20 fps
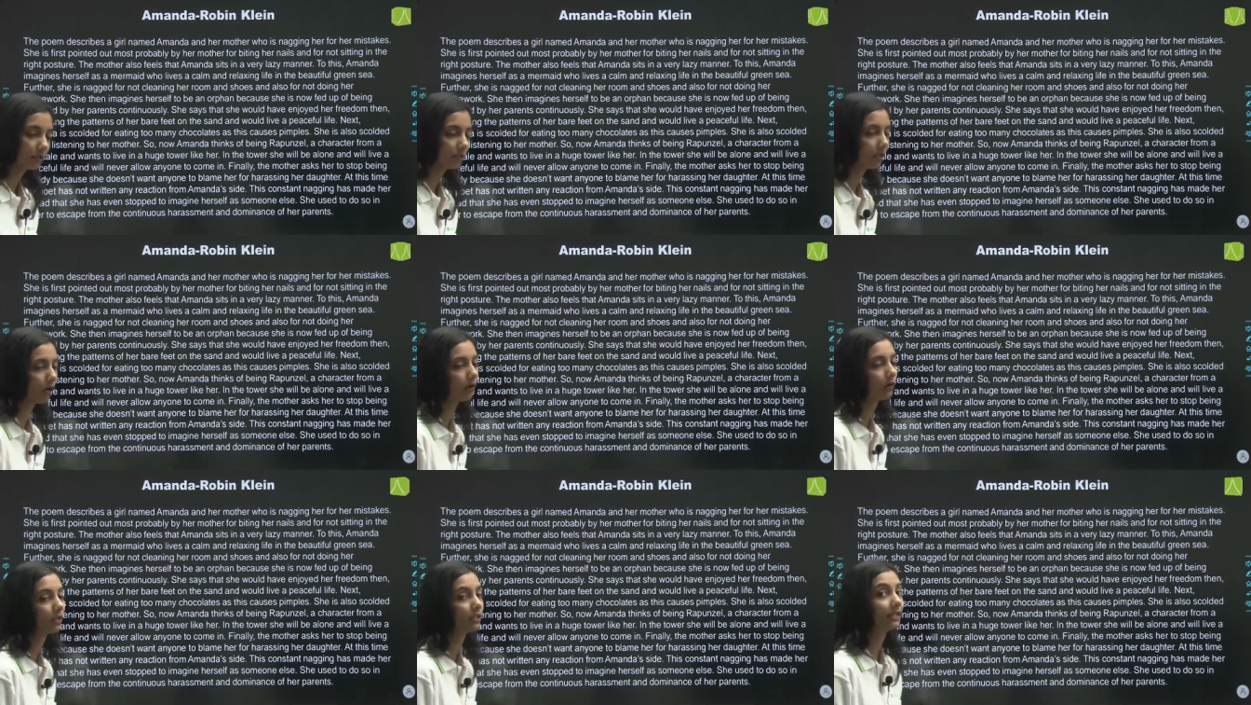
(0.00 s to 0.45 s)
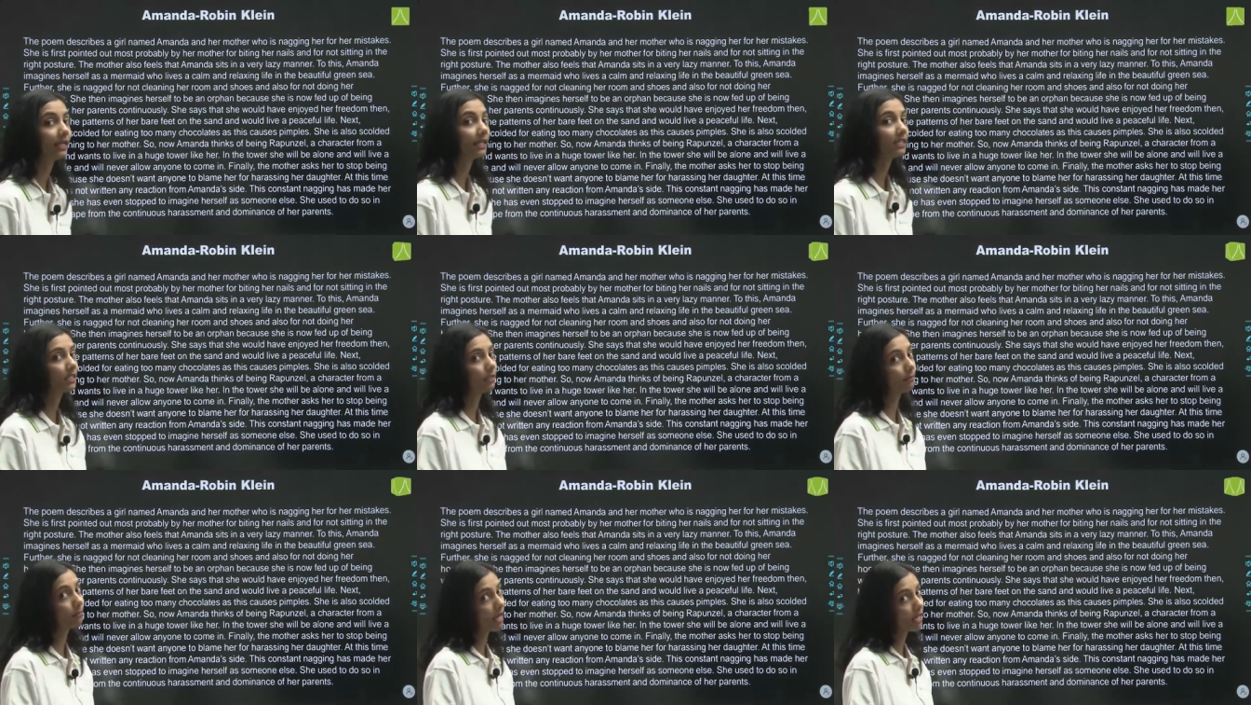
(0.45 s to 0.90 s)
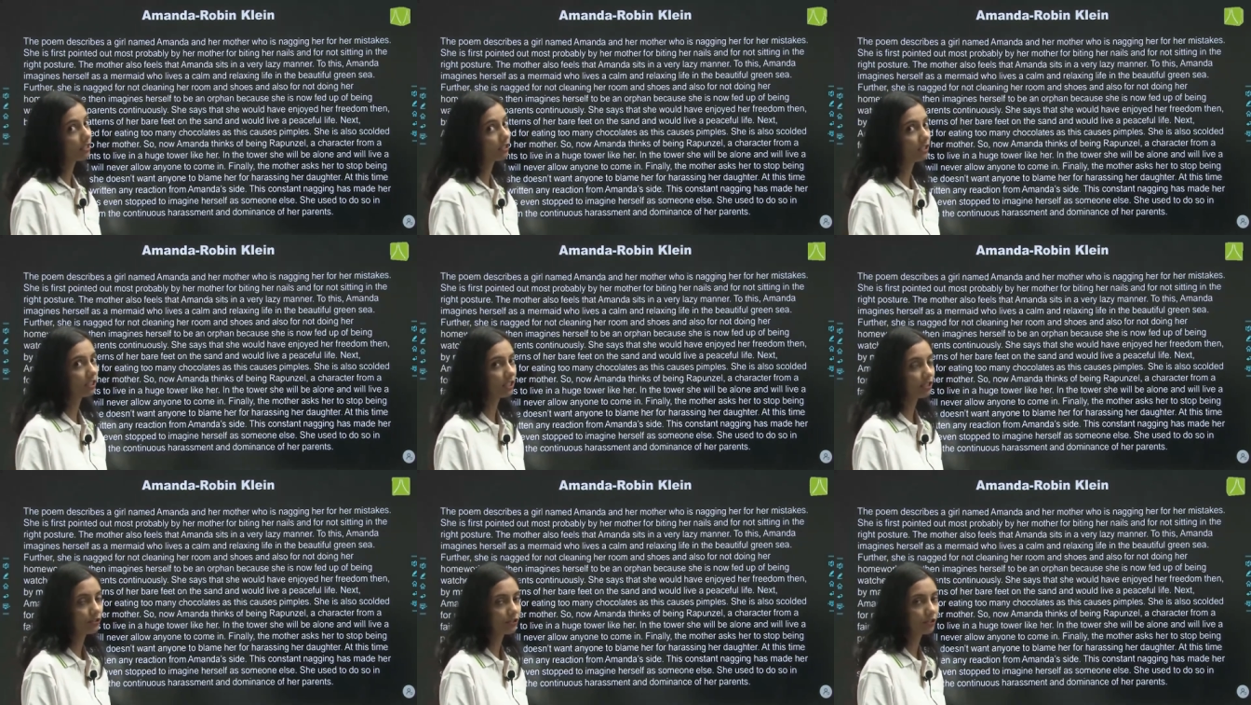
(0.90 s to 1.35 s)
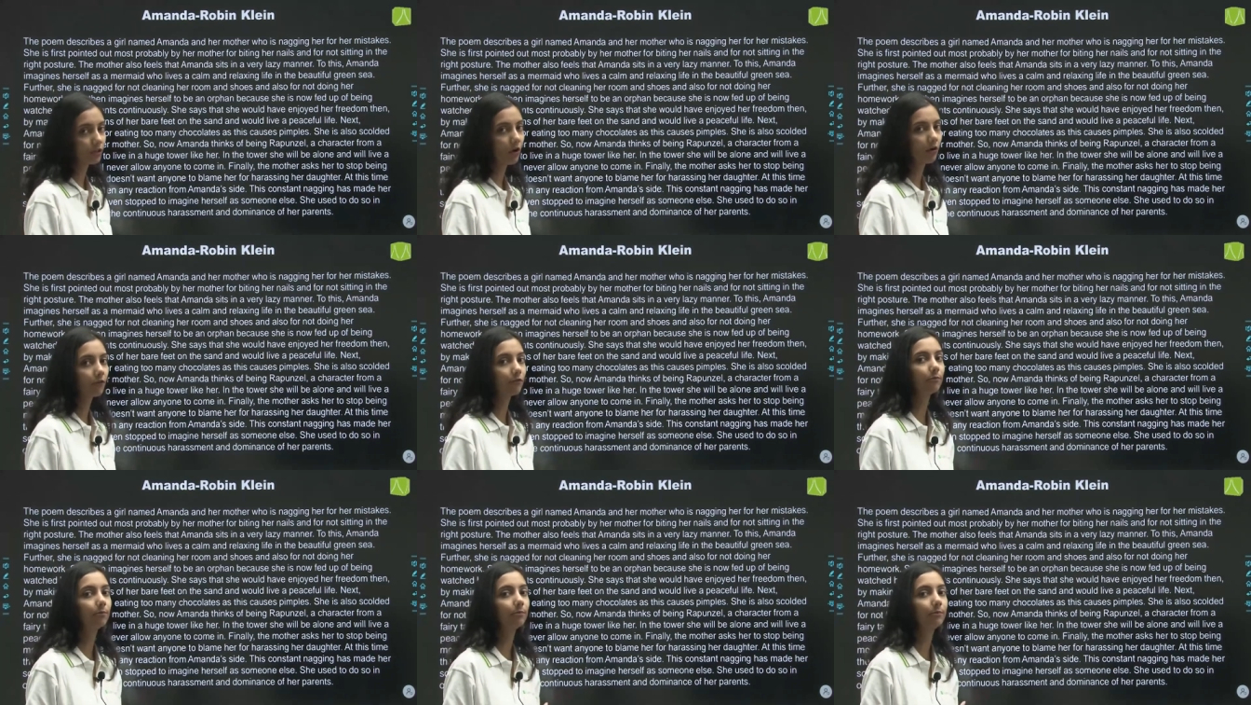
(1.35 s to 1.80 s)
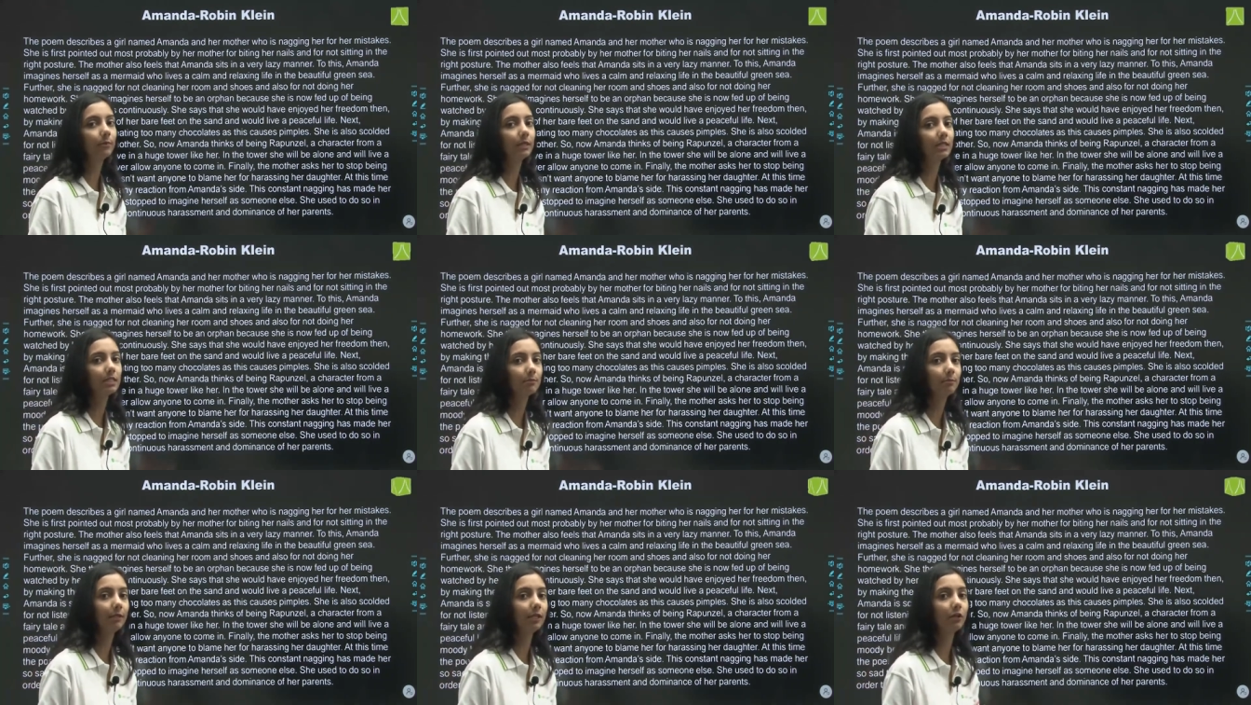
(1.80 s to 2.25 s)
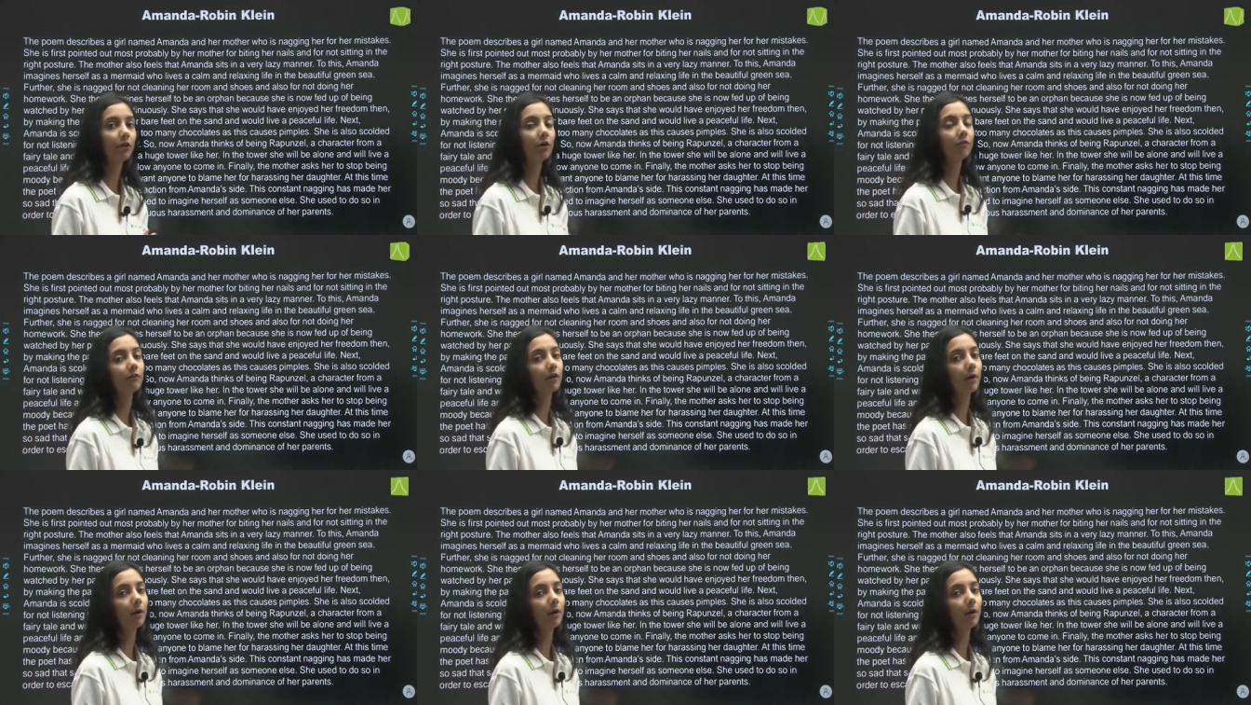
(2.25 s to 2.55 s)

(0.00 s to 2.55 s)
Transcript: Now her next imagination of is being of